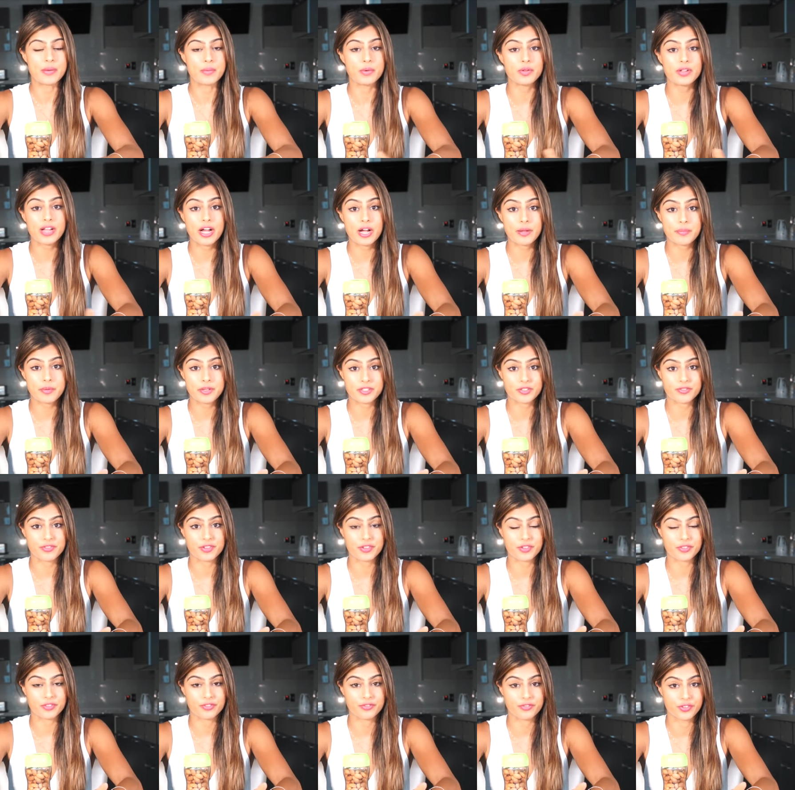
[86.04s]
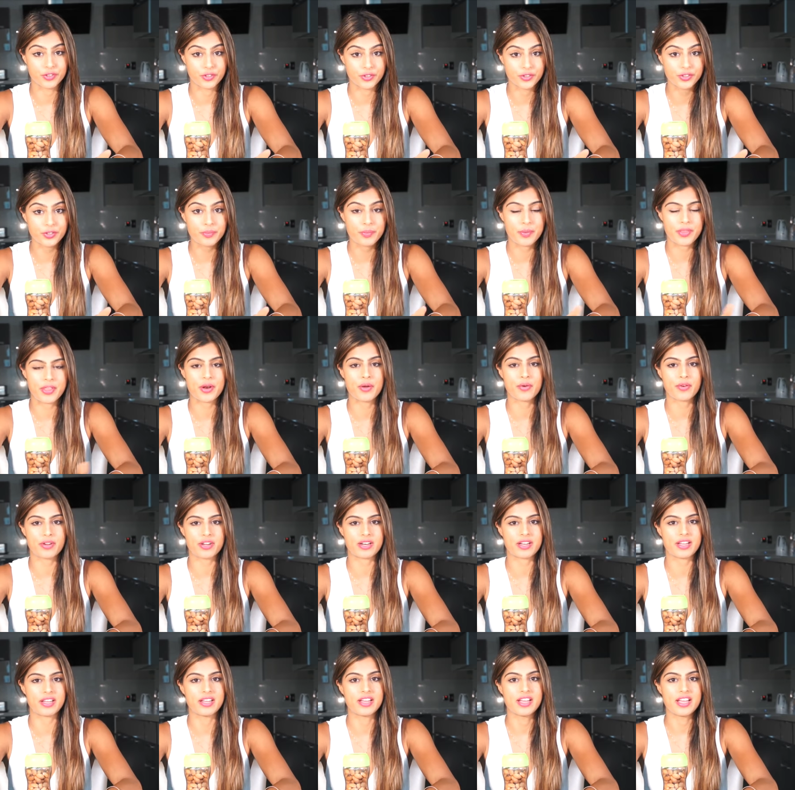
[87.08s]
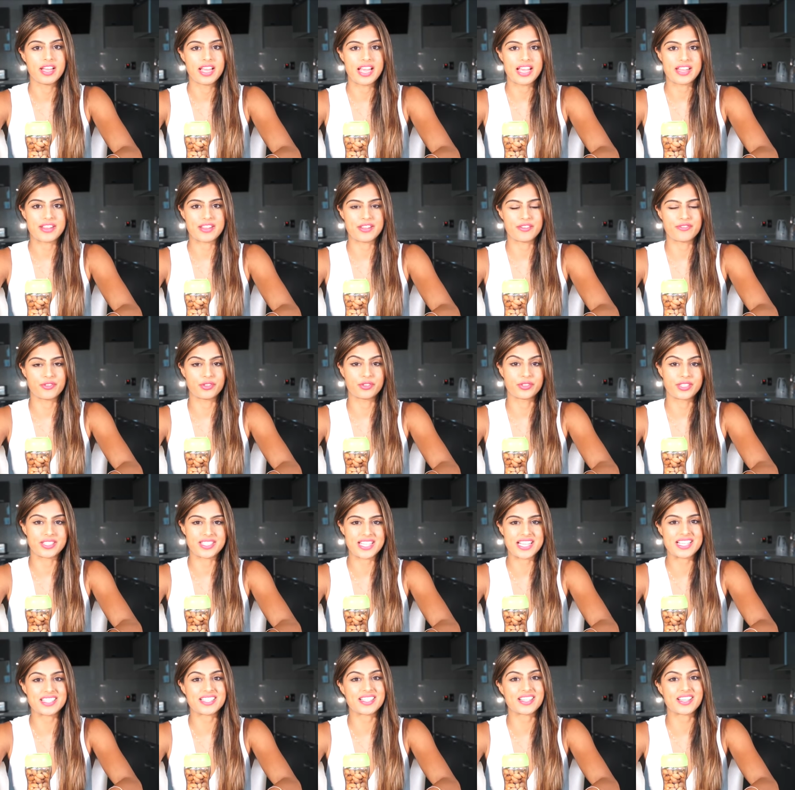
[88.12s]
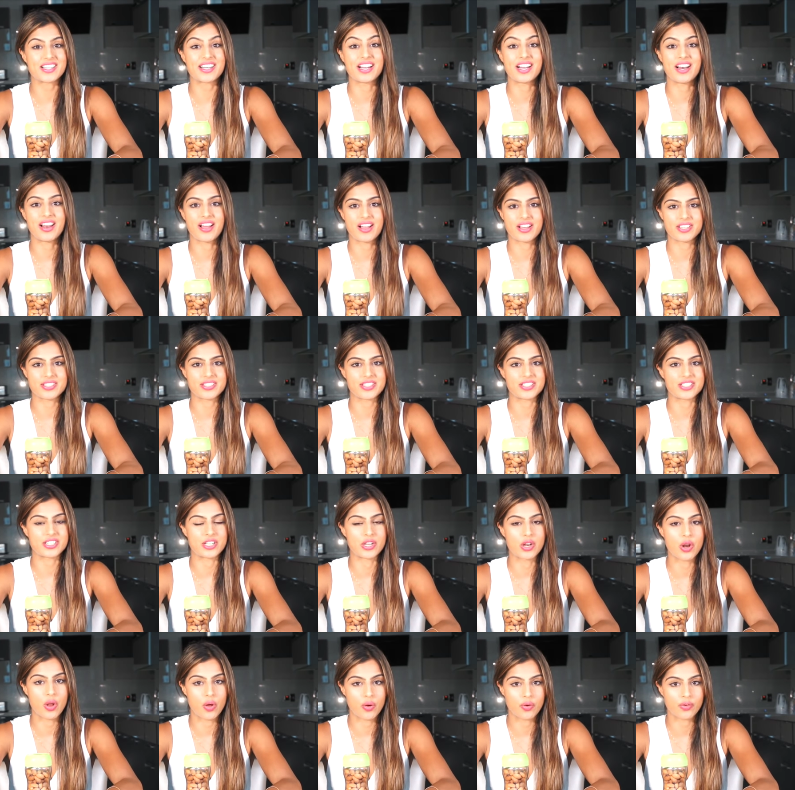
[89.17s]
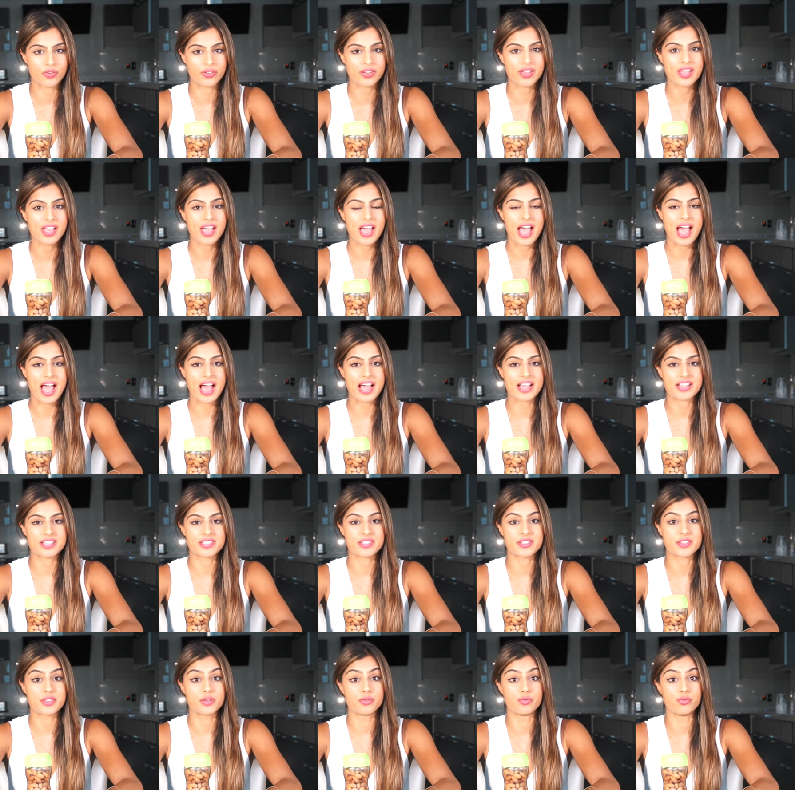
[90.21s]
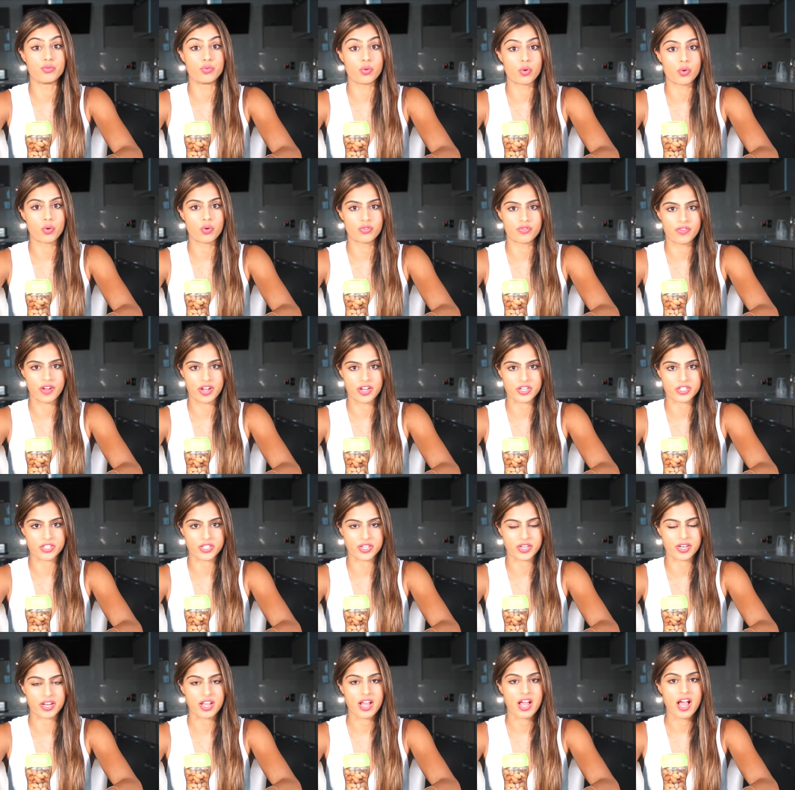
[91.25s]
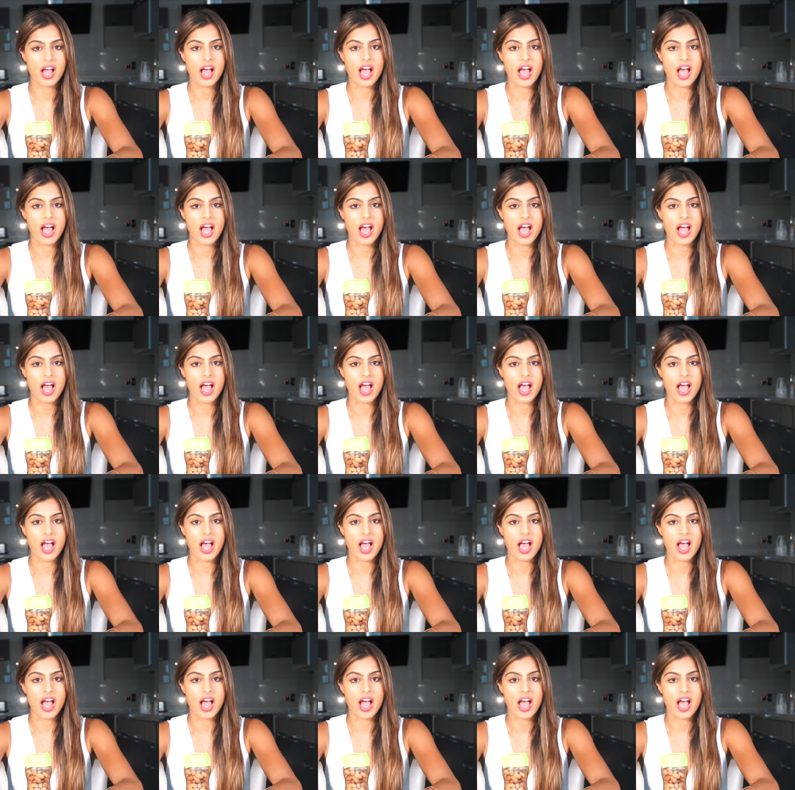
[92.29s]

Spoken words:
They will help you to feel full, but the fullness isn't gonna last as long as the raw version.